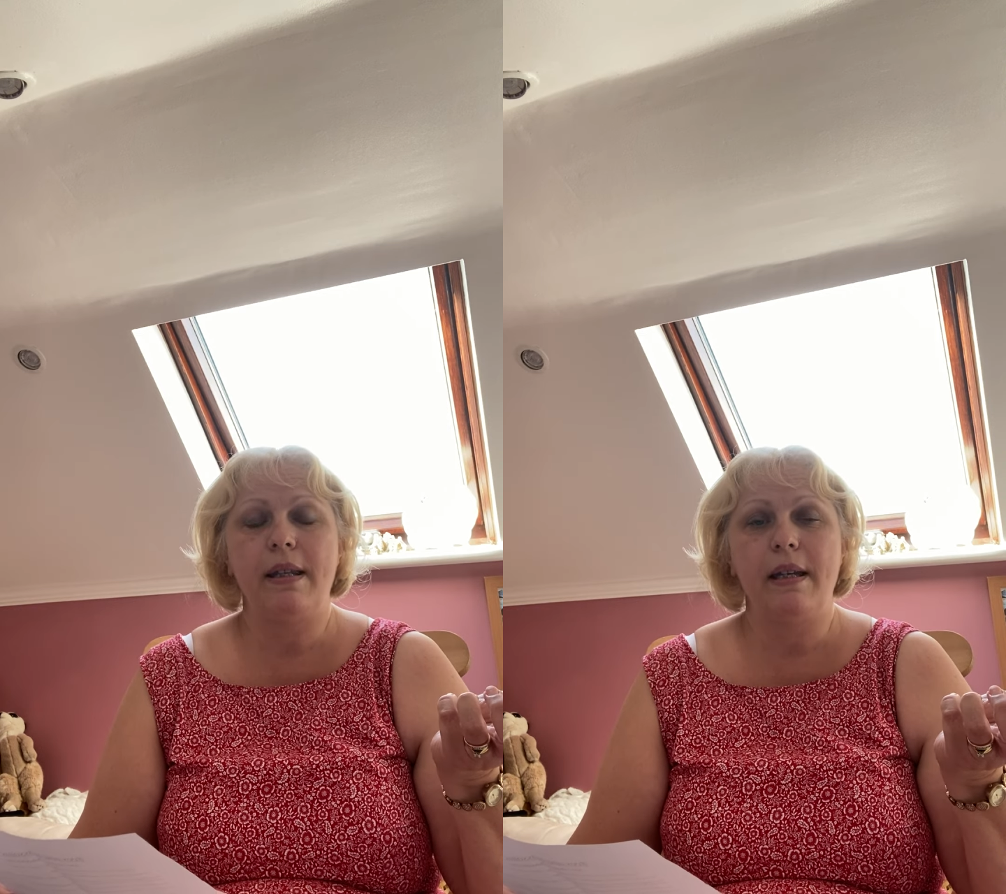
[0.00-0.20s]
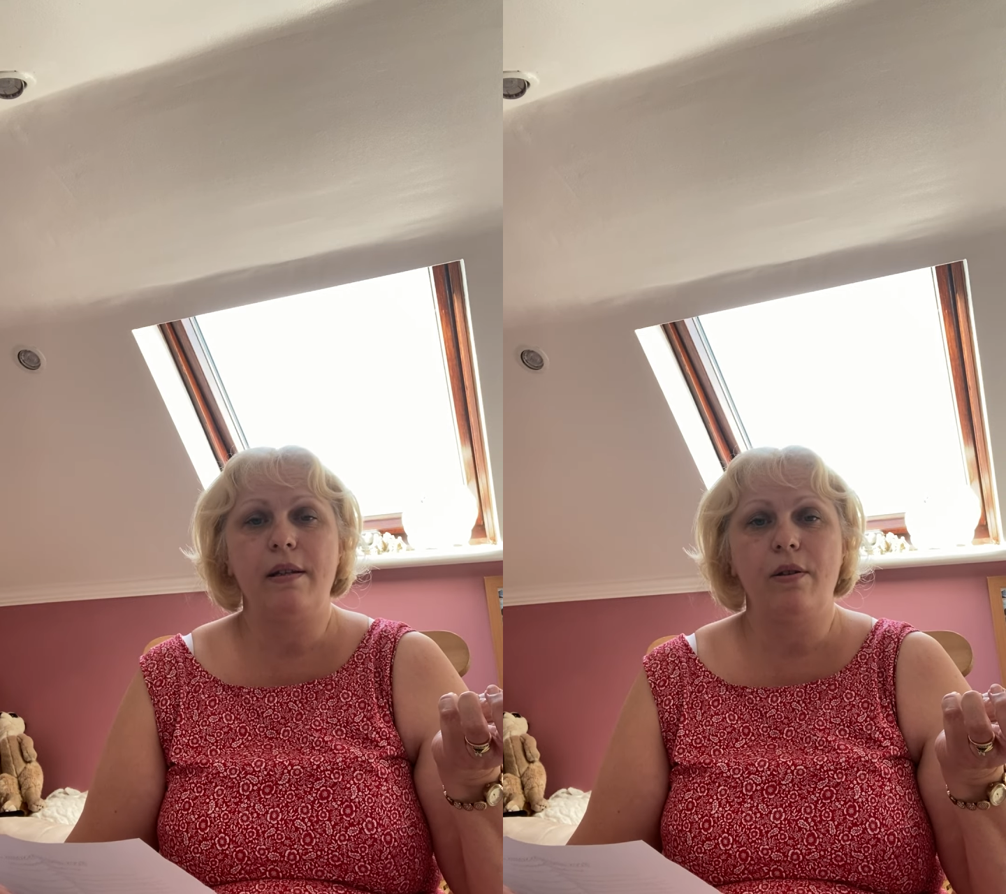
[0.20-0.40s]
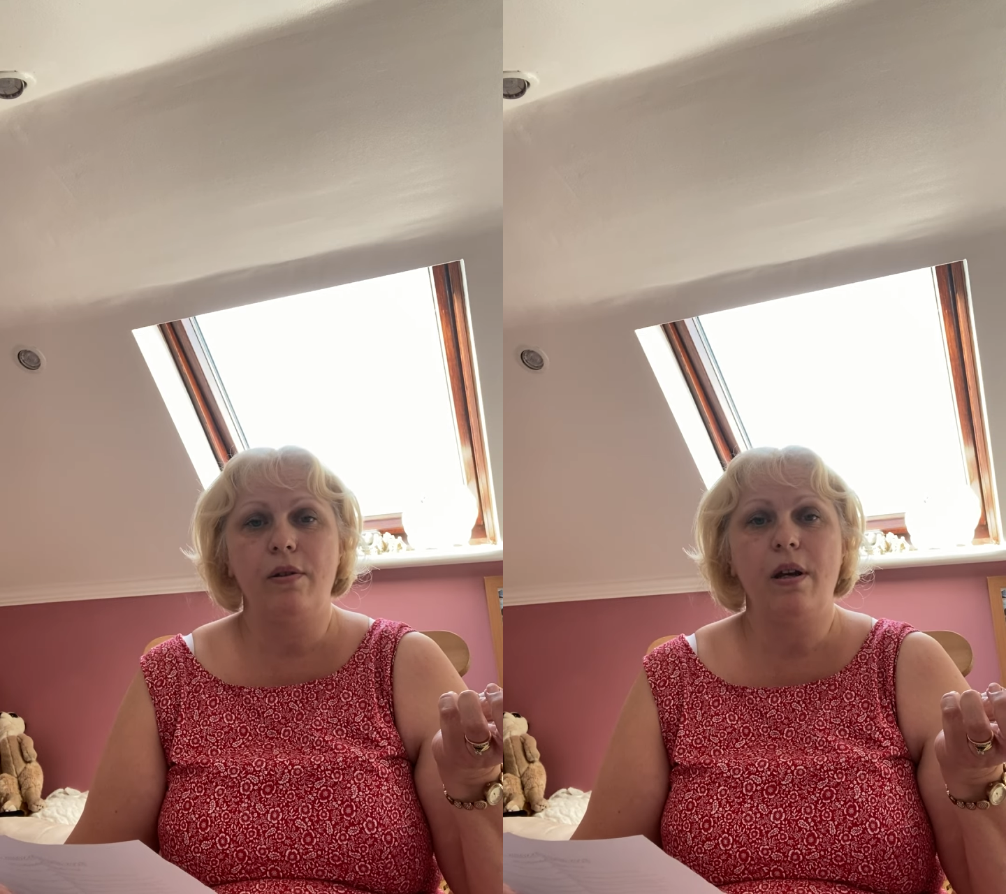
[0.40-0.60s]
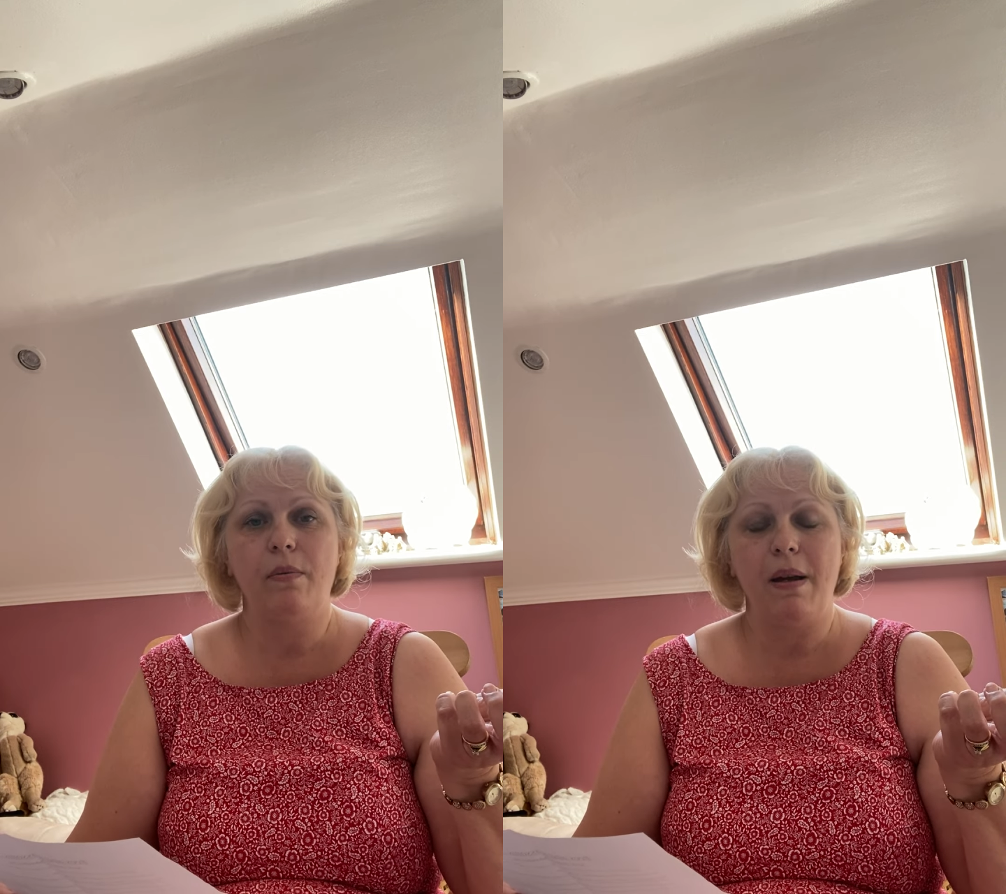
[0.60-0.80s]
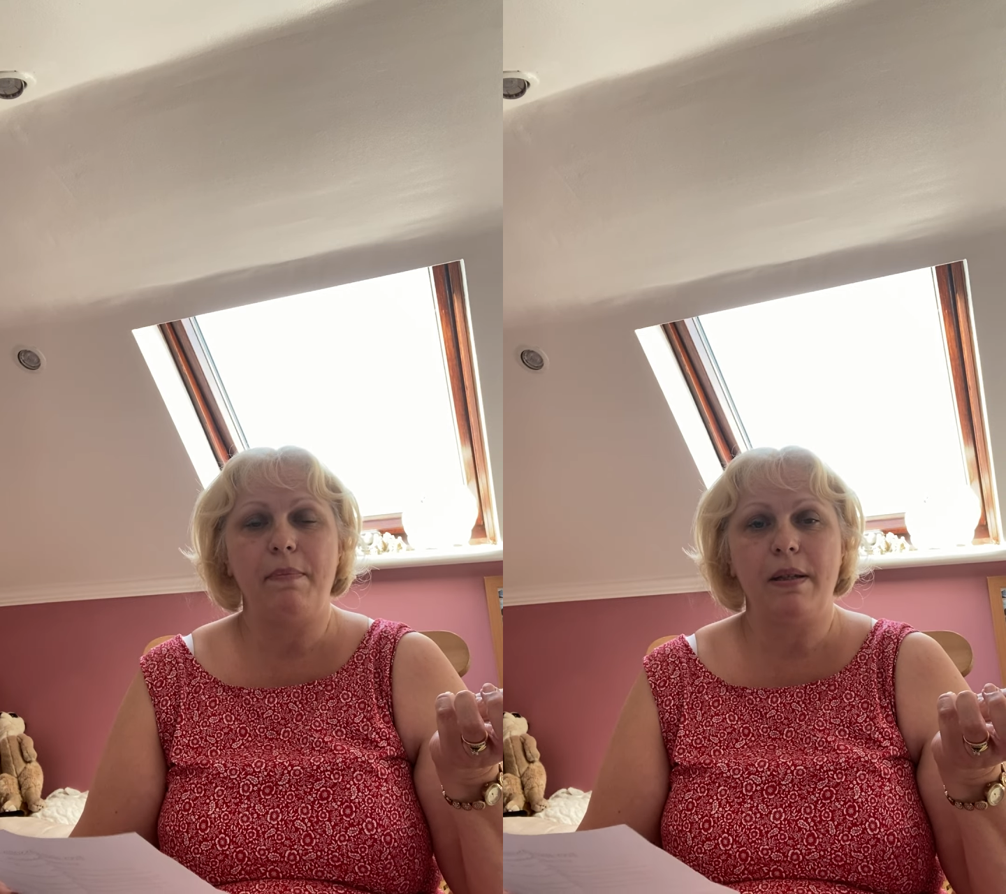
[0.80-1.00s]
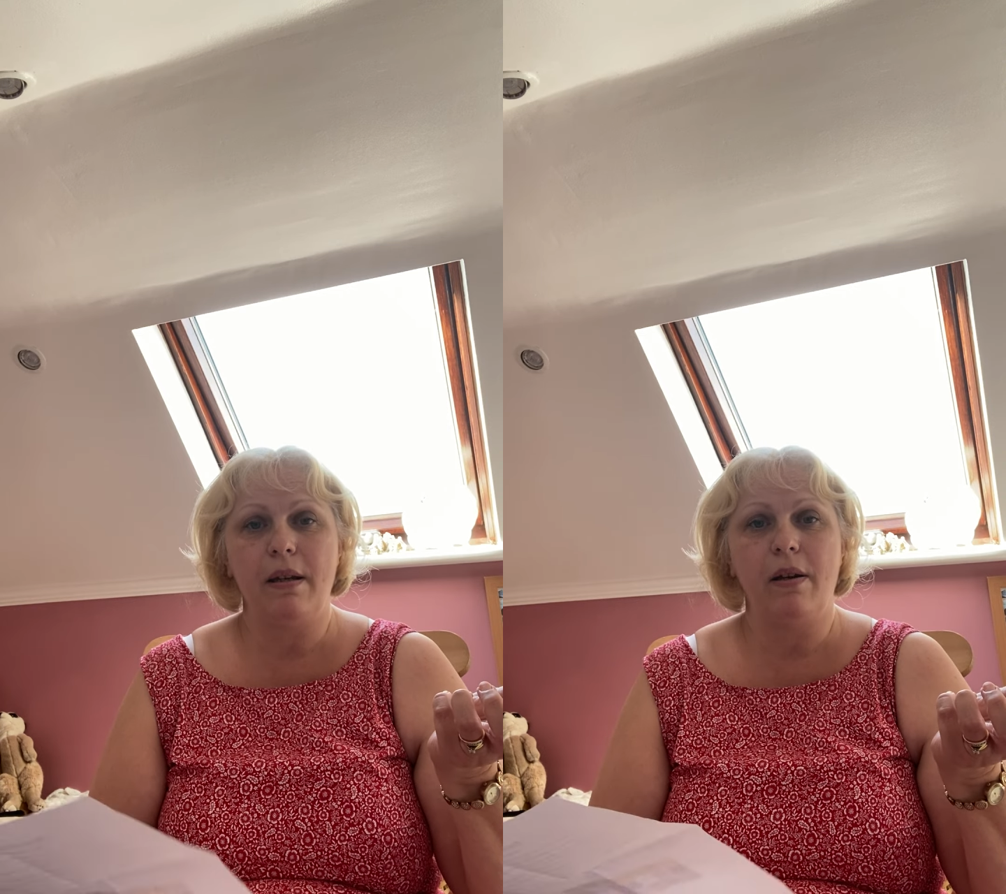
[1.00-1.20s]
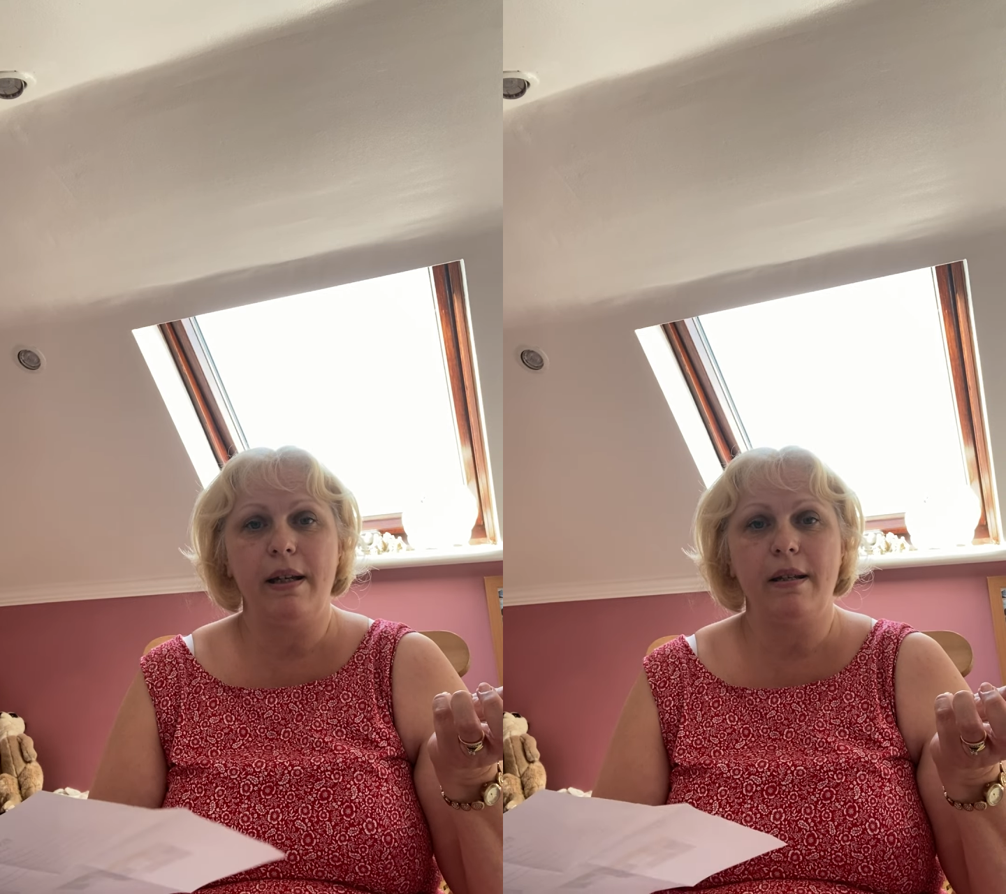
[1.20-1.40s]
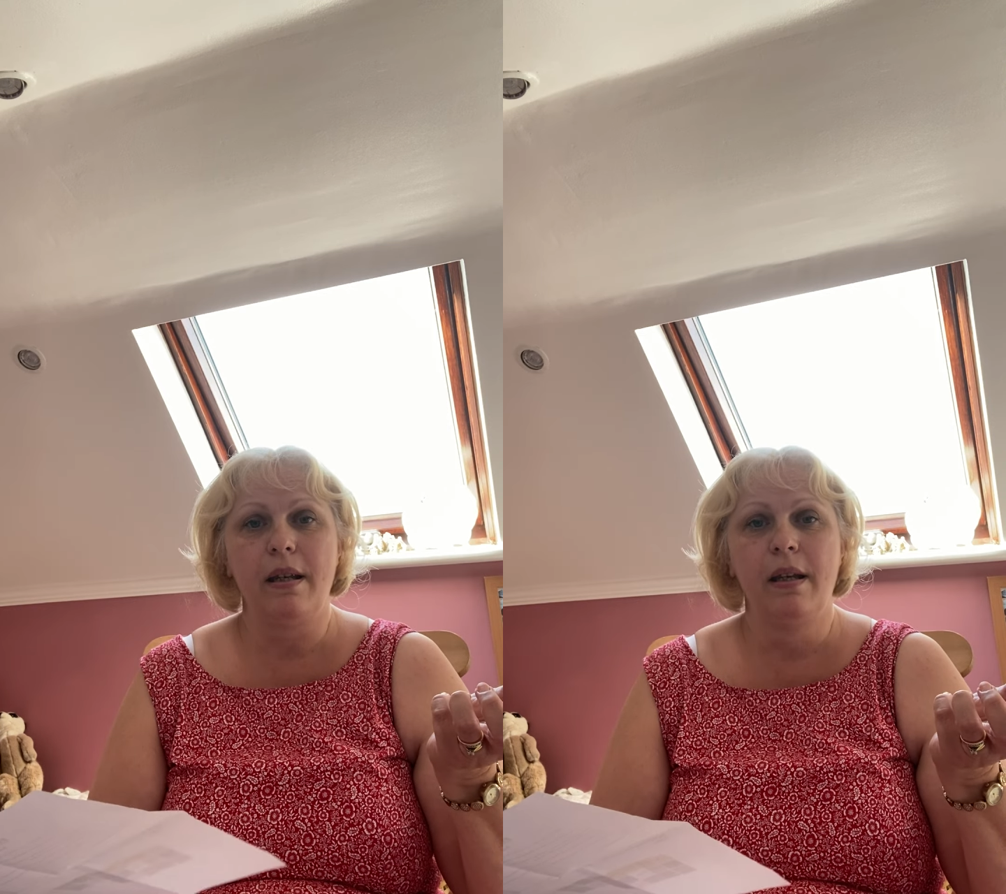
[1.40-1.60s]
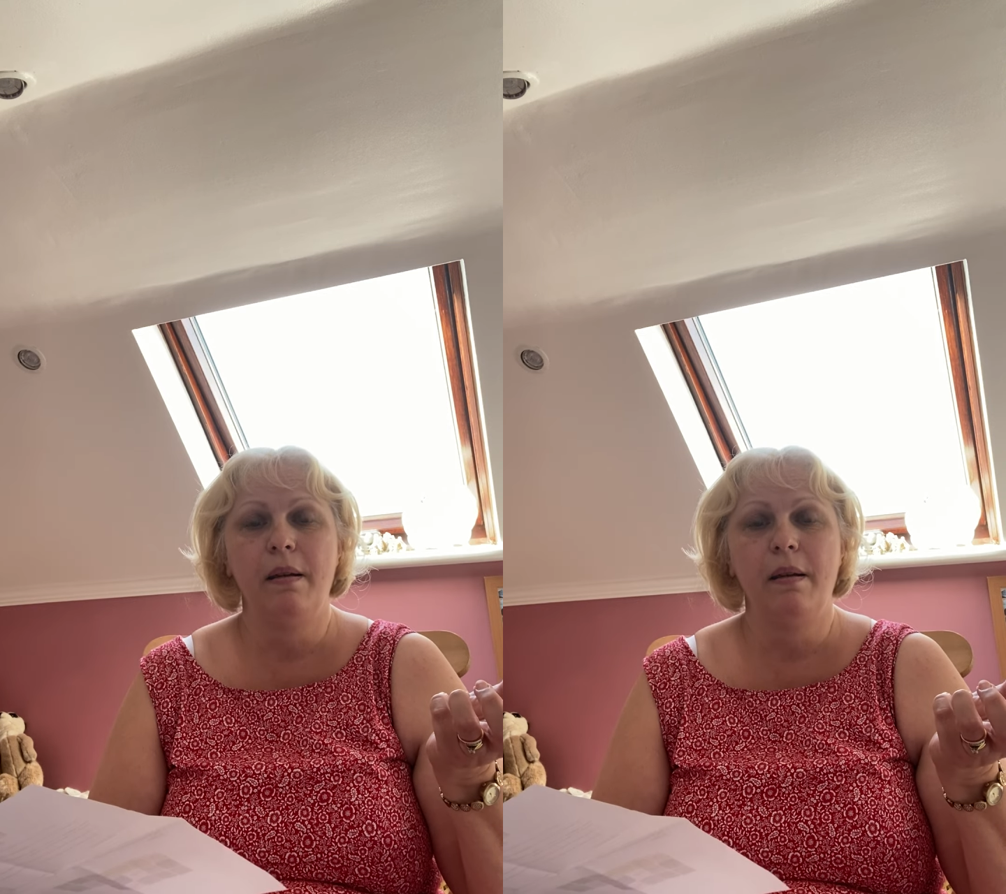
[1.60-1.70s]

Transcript: these on her website,